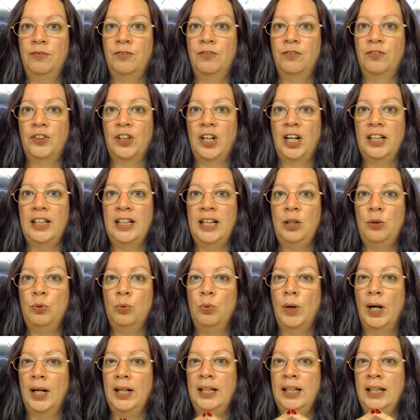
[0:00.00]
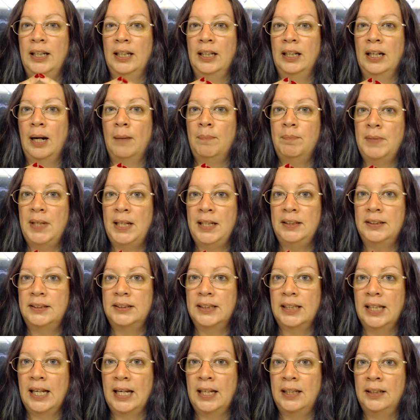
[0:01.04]
Friday writing updates
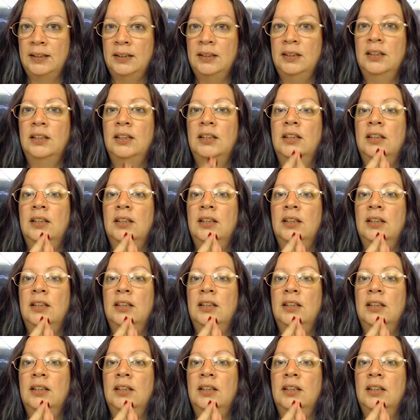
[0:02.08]
again,